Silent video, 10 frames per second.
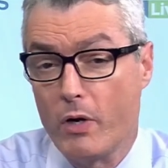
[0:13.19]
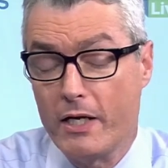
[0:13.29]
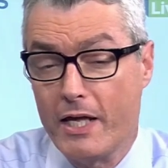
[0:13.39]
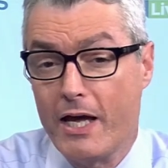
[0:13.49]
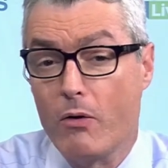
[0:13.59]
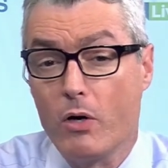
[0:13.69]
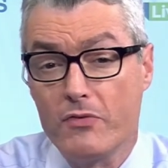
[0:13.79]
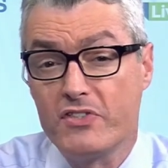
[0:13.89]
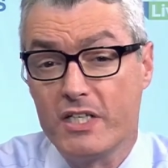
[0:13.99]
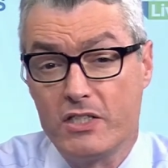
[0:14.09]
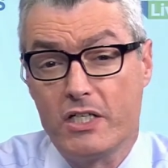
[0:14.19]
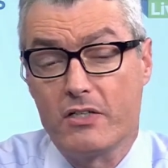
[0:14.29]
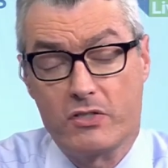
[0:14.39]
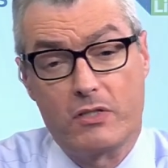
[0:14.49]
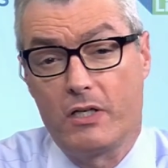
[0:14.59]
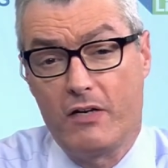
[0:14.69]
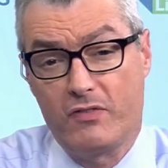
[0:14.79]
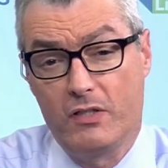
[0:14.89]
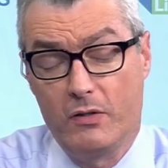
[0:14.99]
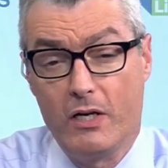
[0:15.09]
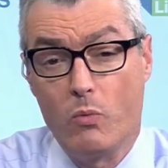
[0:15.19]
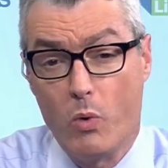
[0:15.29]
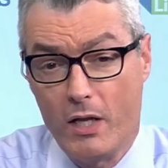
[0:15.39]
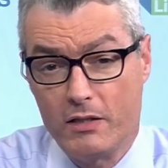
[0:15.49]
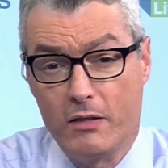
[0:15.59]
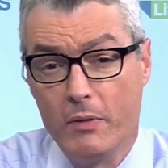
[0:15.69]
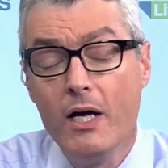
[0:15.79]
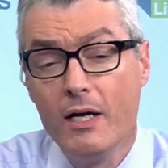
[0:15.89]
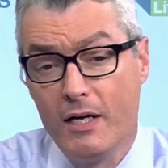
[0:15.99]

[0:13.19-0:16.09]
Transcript: right now on Digits. Good afternoon and welcome.